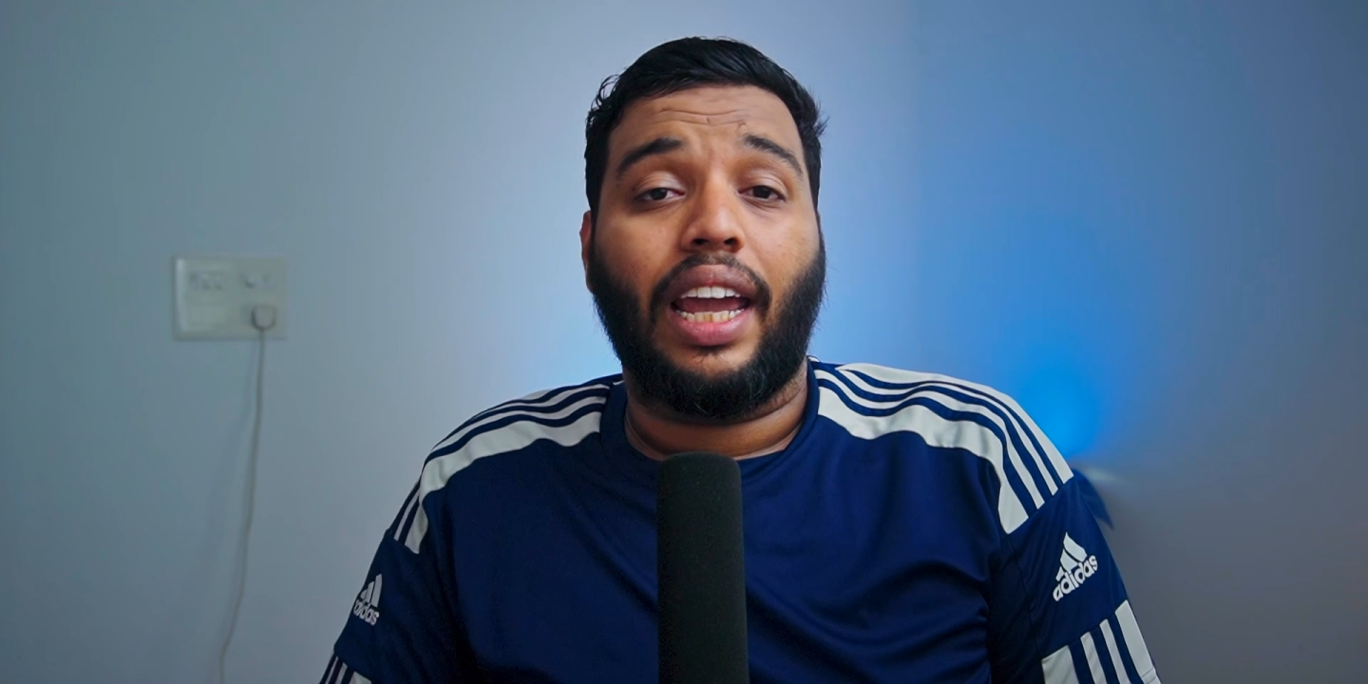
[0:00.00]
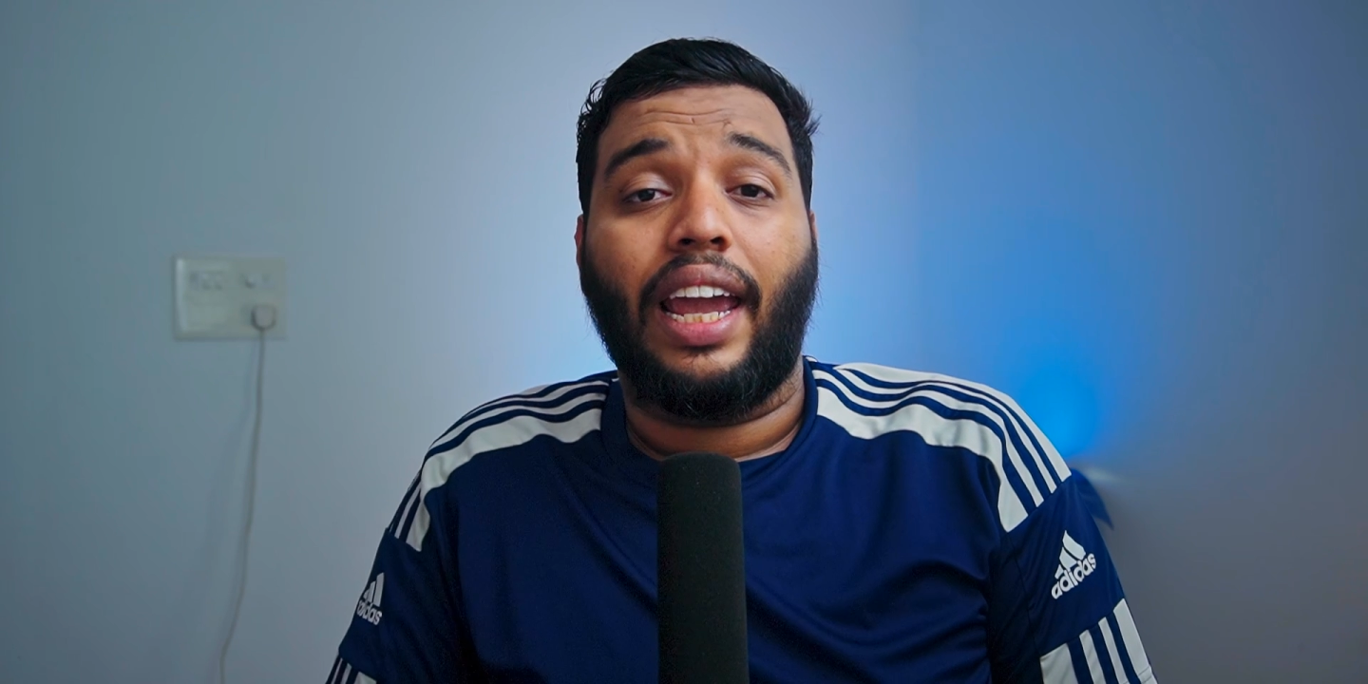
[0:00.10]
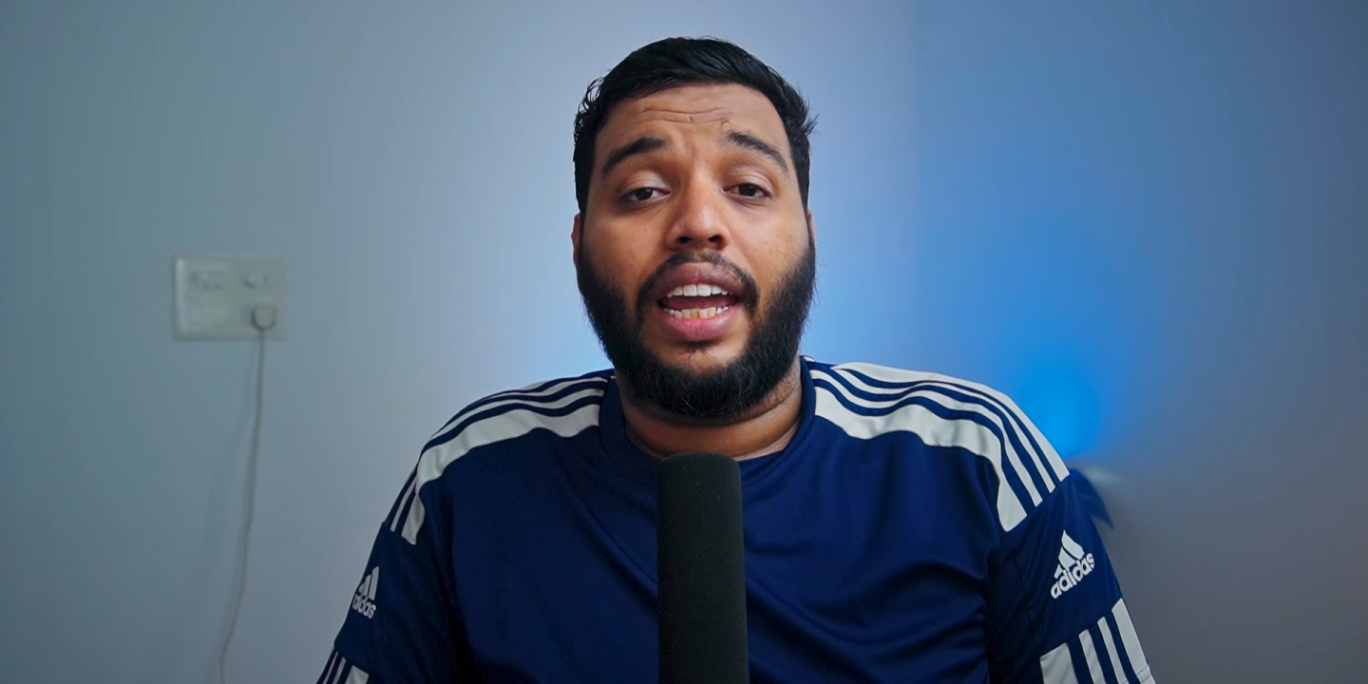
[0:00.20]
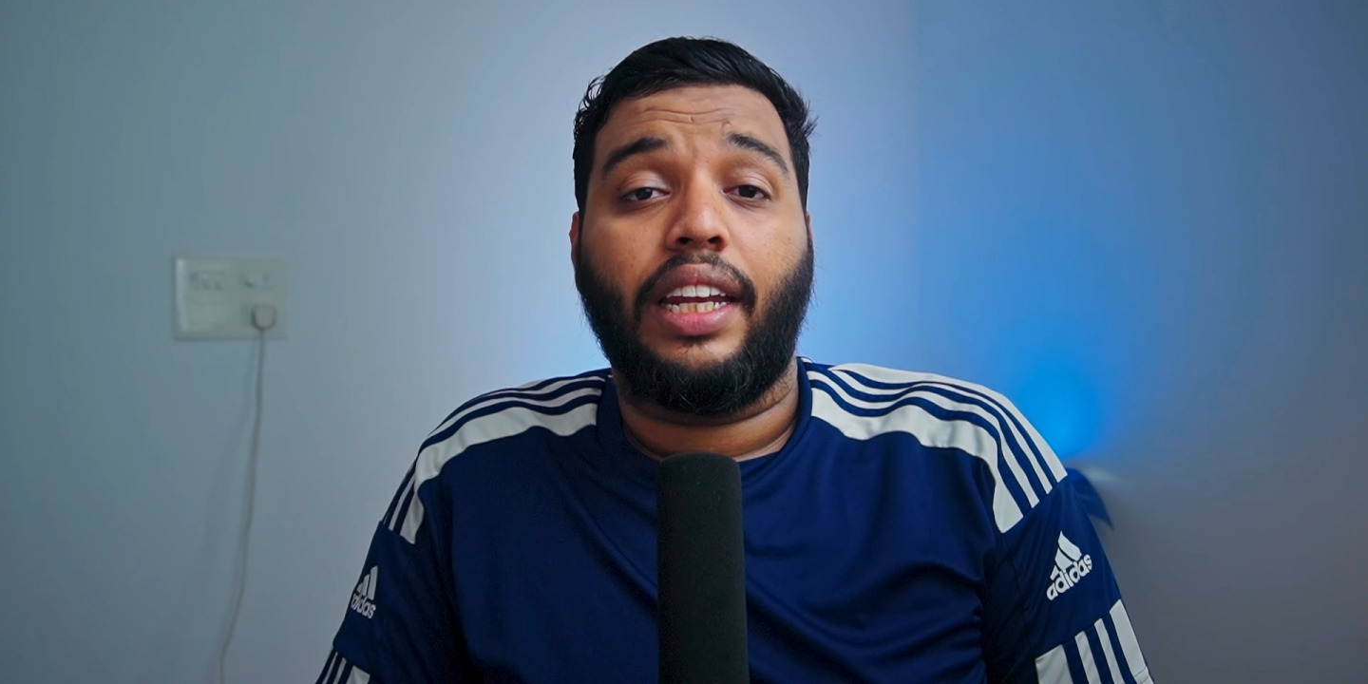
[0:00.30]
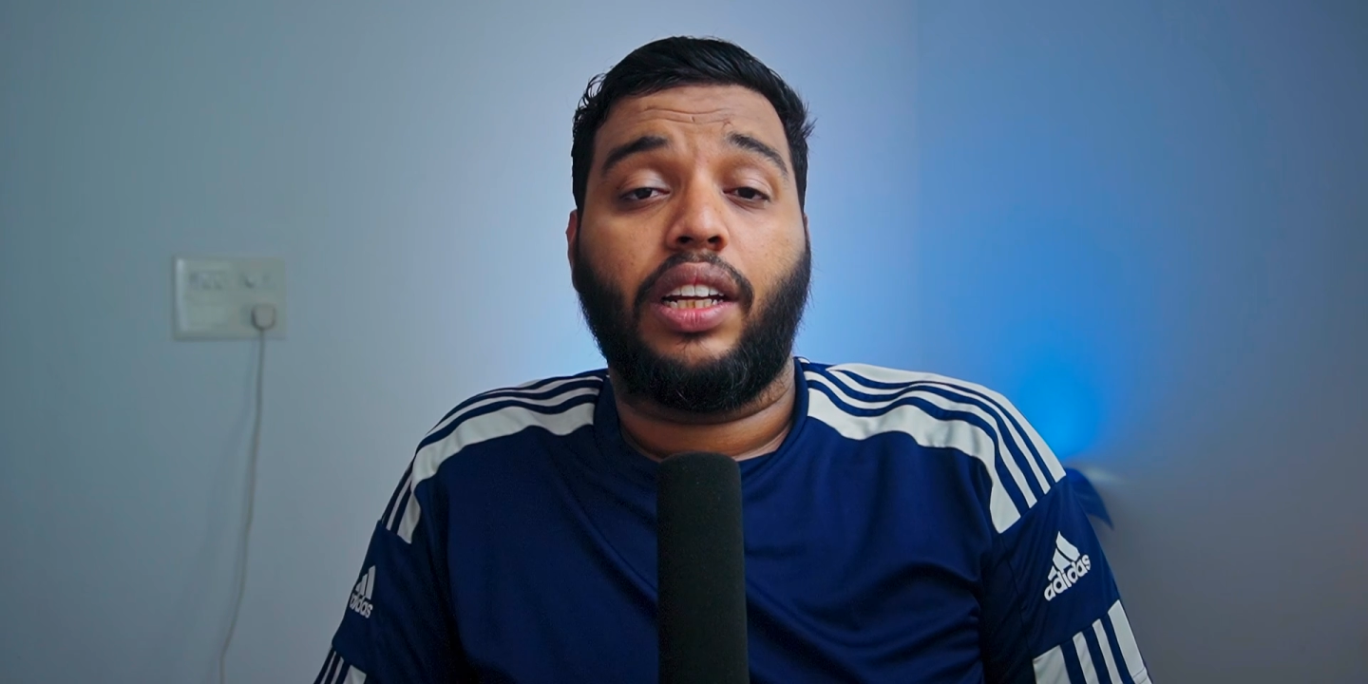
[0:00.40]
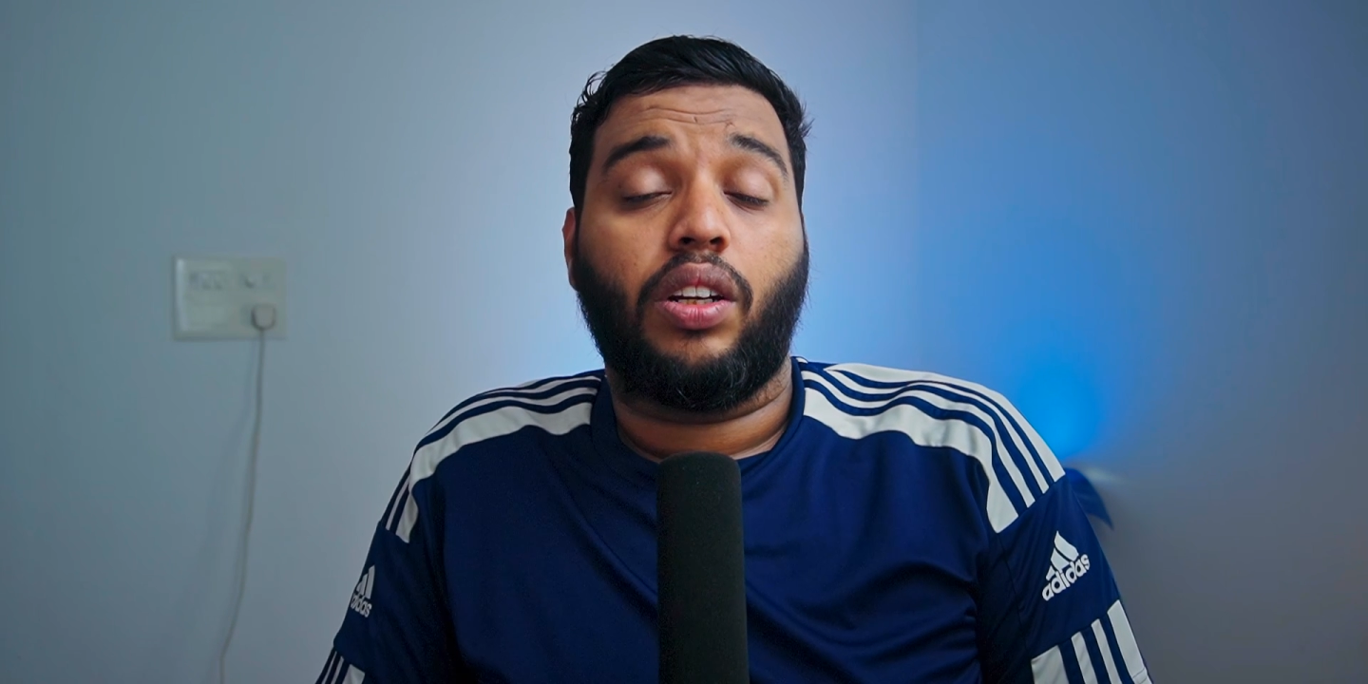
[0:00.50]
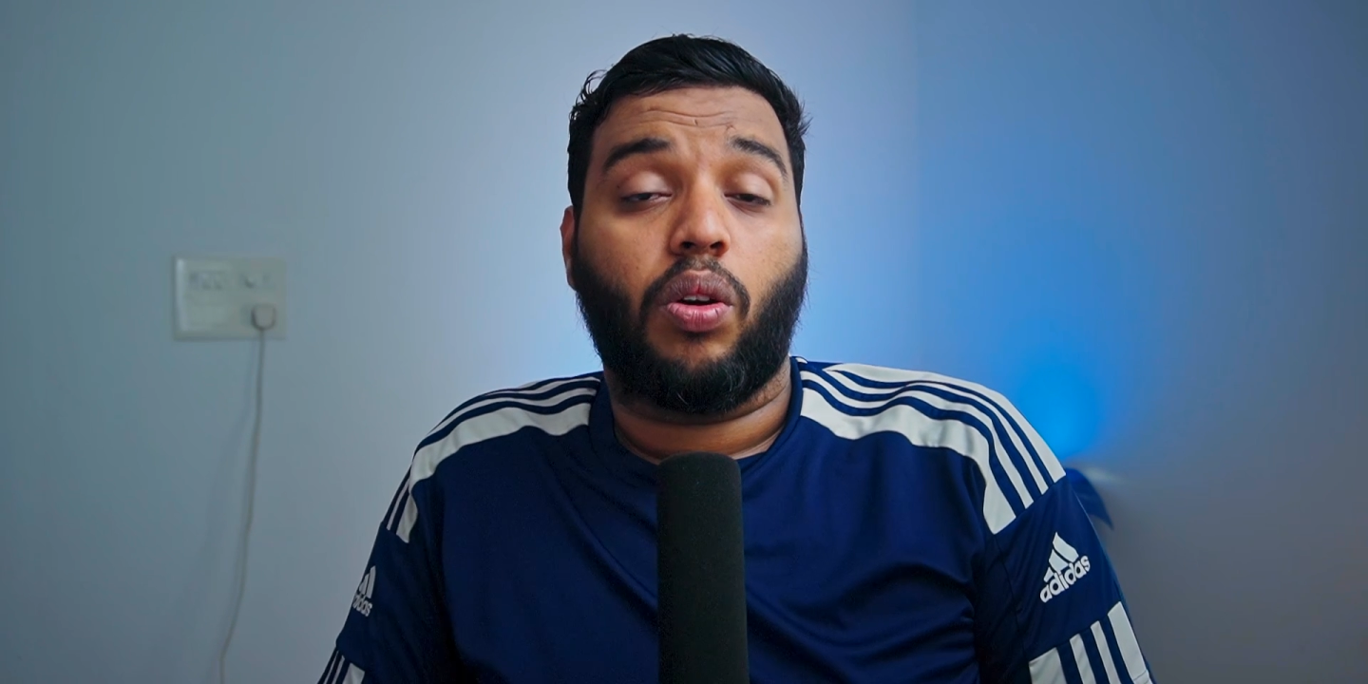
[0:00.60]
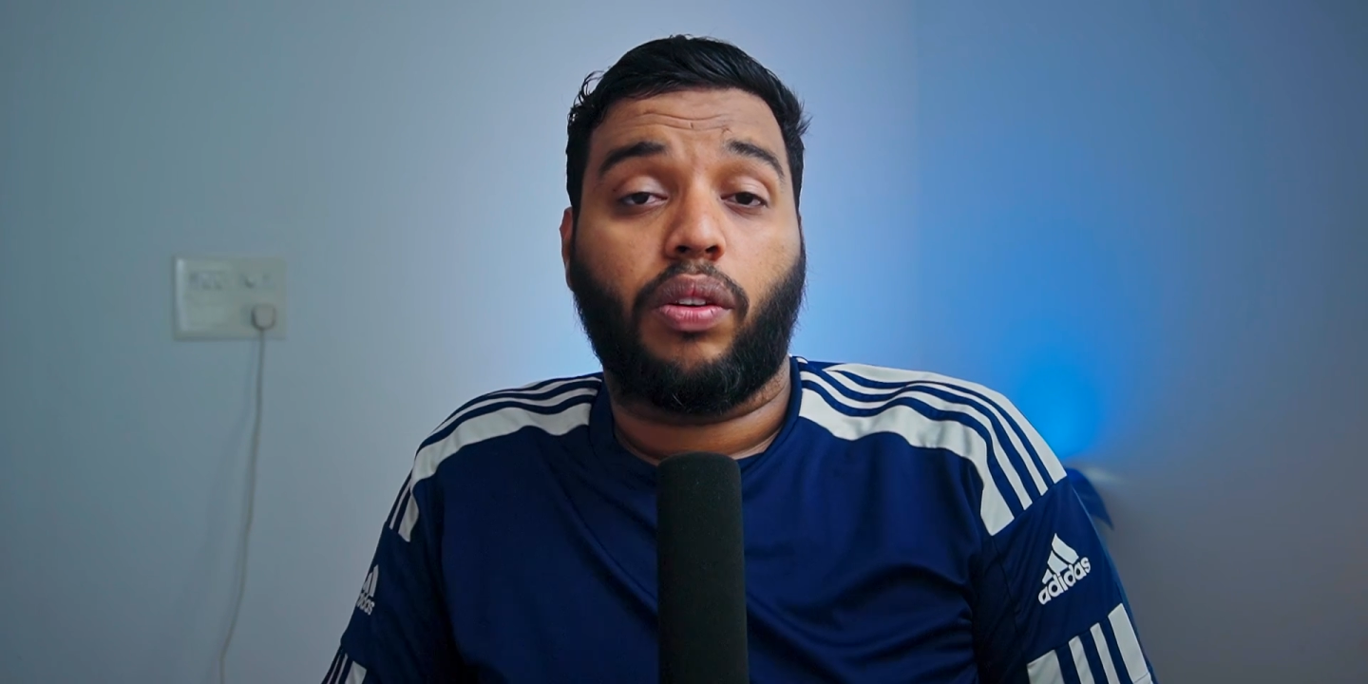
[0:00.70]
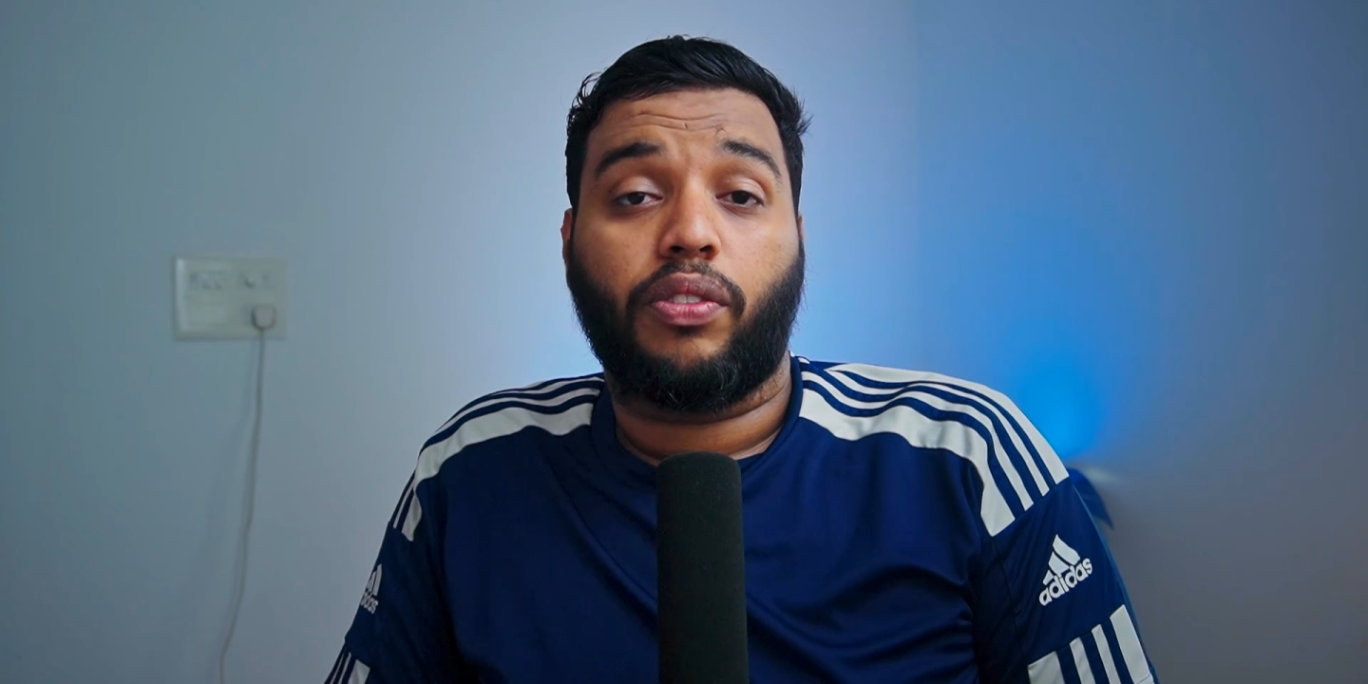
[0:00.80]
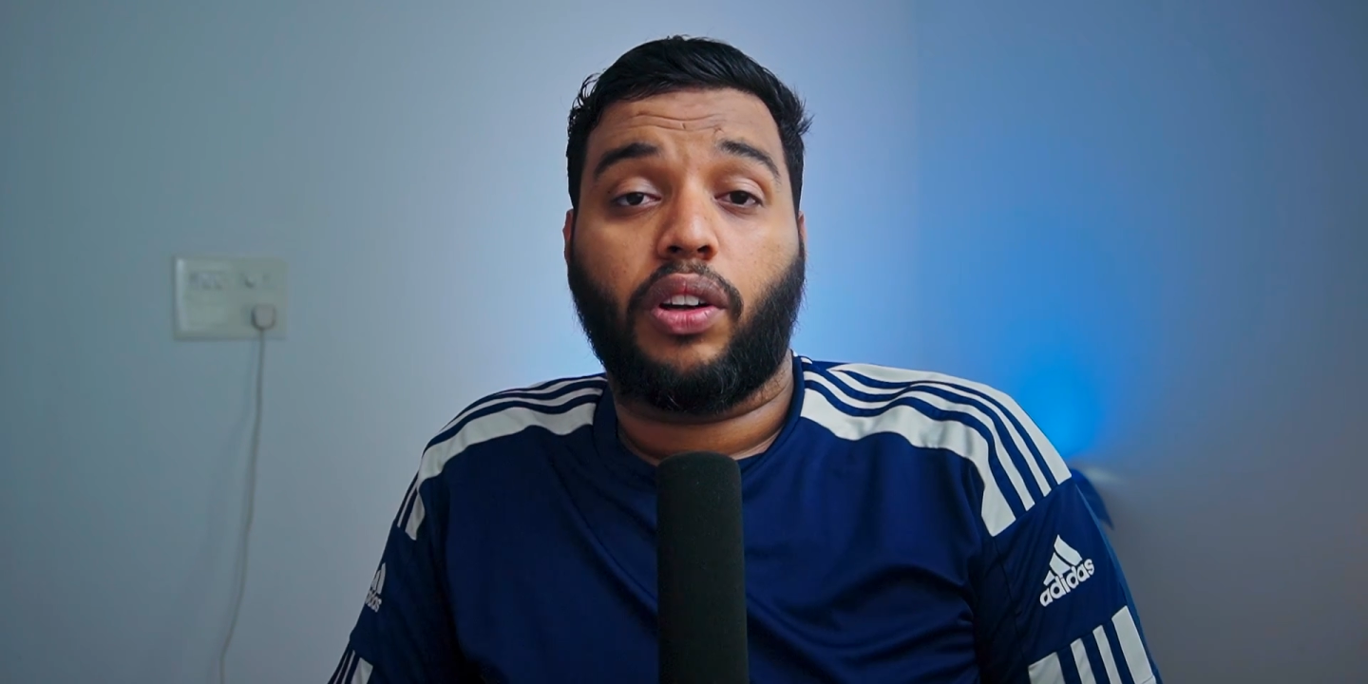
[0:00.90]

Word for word: and don't